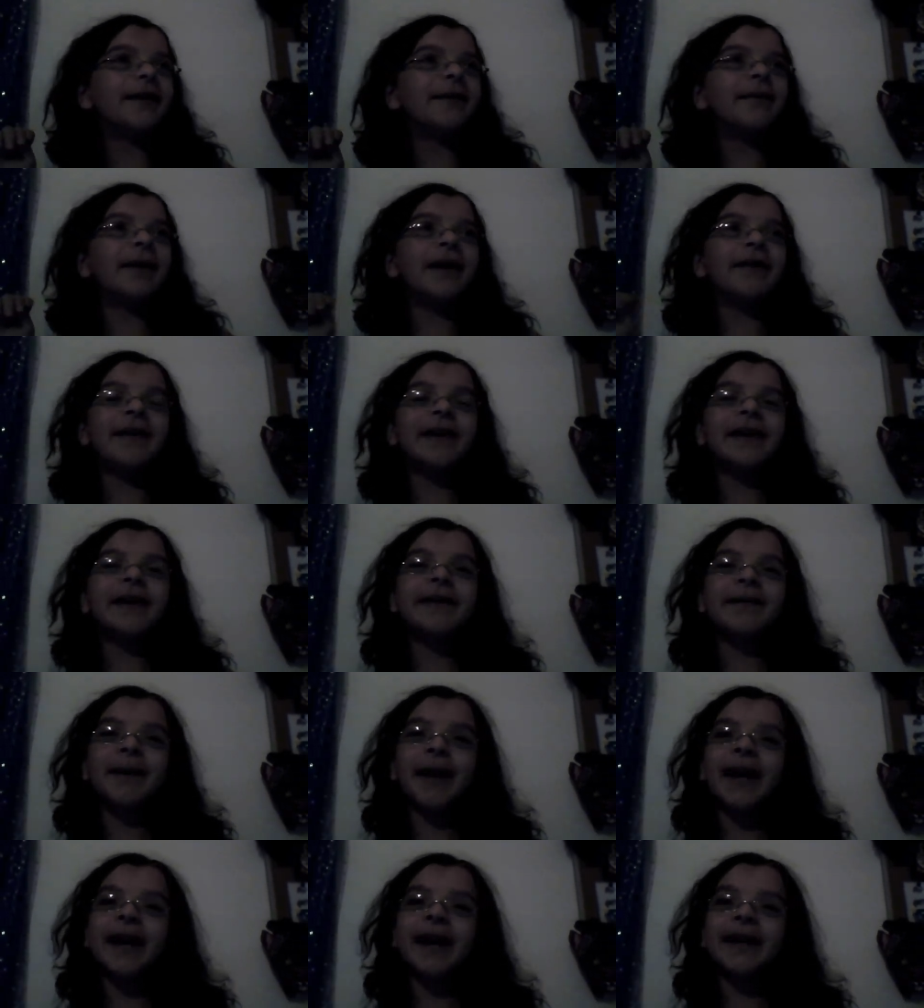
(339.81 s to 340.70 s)
my
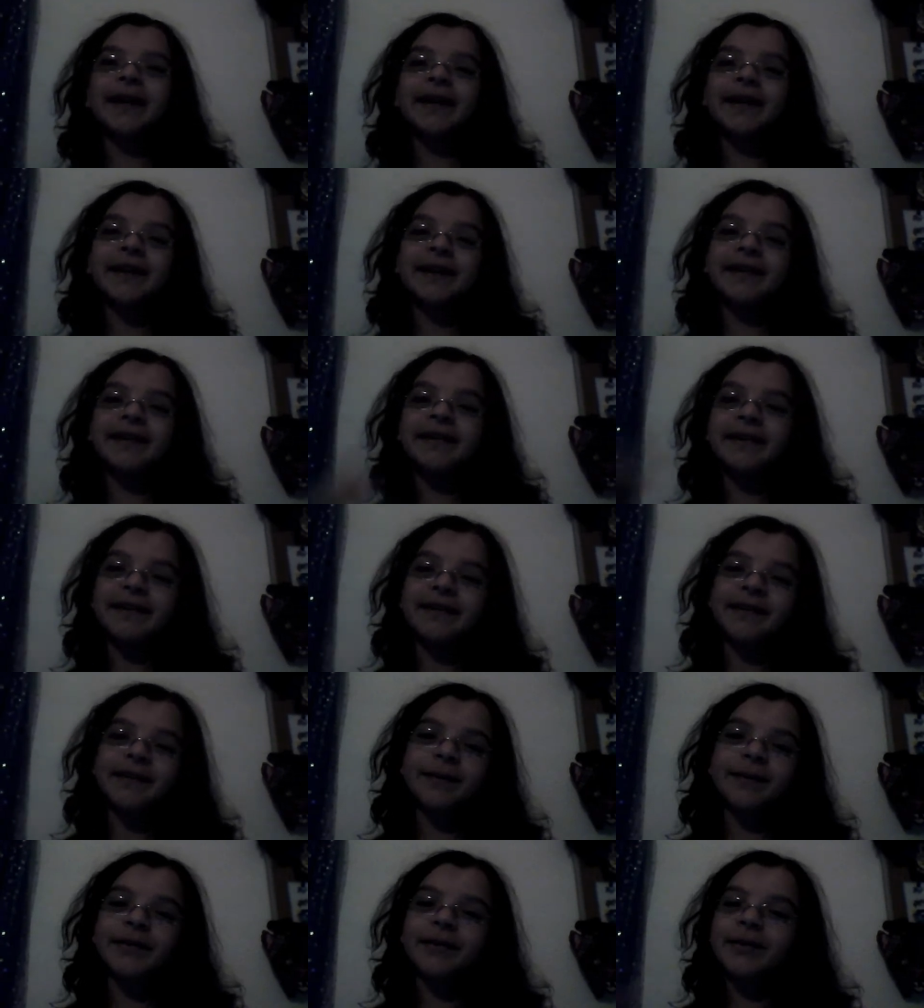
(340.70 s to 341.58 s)
my editing
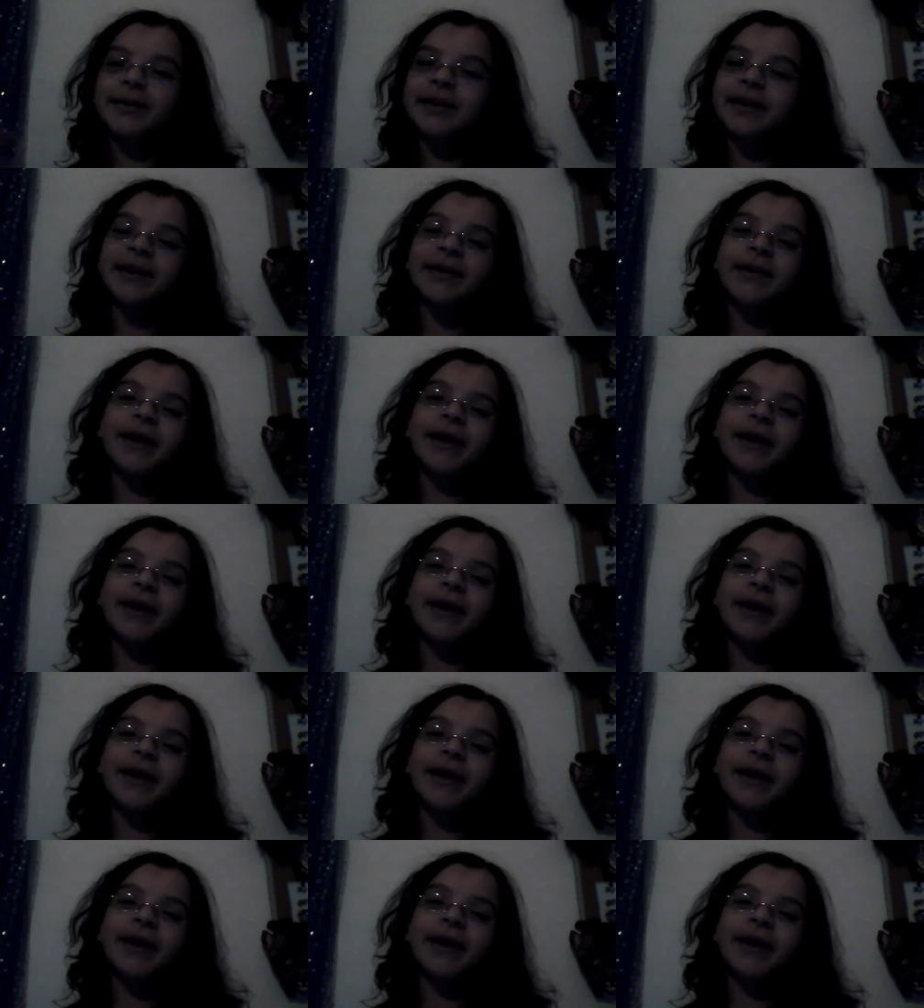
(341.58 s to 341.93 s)
system is really